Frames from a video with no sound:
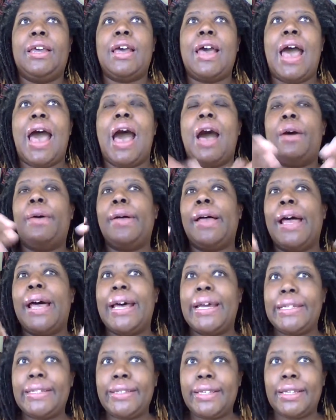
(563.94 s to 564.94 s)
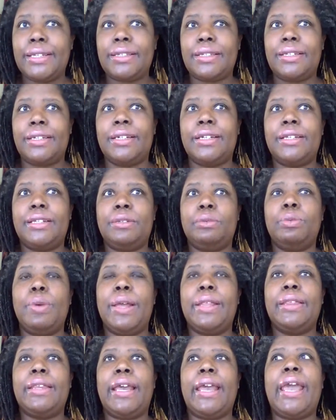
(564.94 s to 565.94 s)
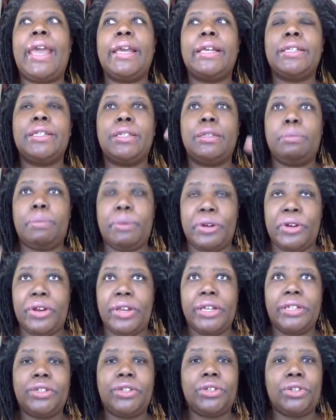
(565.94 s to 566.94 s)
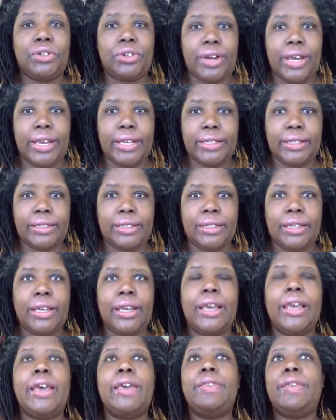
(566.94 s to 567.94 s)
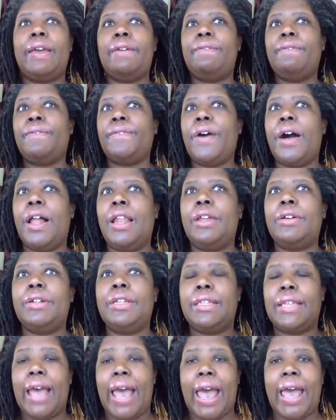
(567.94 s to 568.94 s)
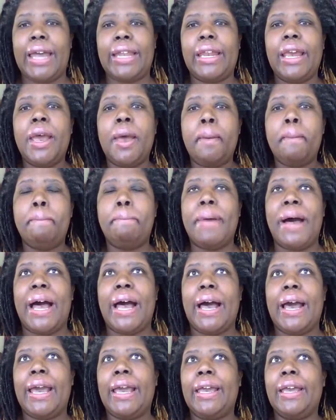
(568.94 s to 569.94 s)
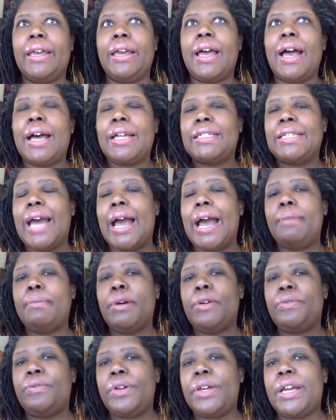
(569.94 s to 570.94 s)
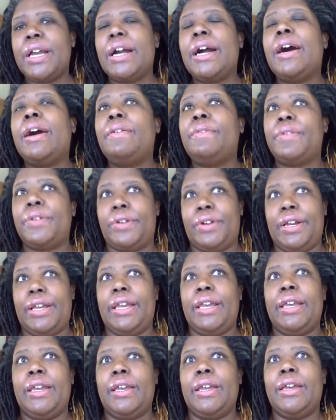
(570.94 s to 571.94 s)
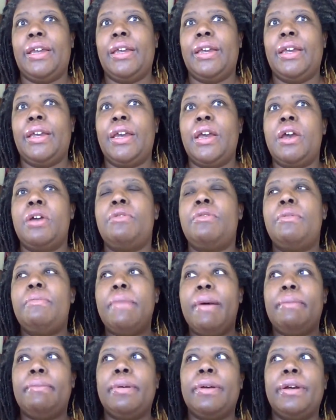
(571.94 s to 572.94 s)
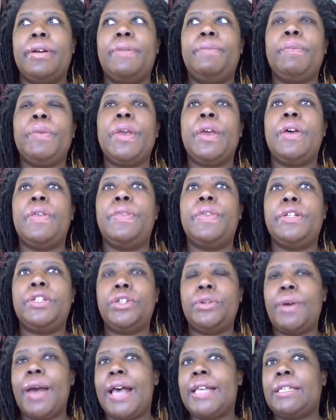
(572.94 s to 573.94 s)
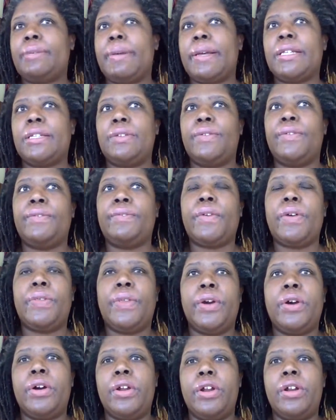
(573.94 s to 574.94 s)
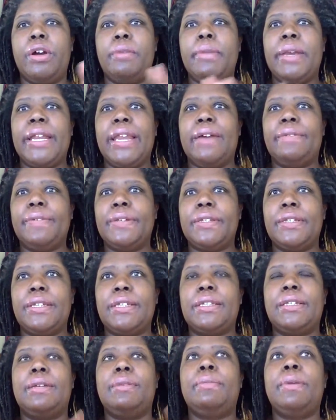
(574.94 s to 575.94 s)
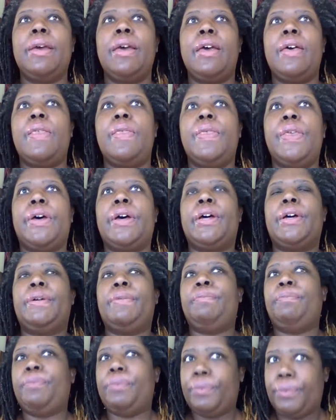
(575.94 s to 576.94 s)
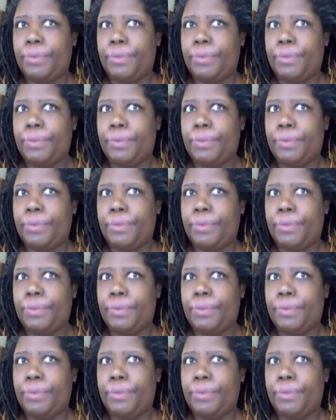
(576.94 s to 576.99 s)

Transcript: Our ancestors, when they experienced stress, they followed that by a time of recovery. Remember the two aspects of the autonomic nervous system, the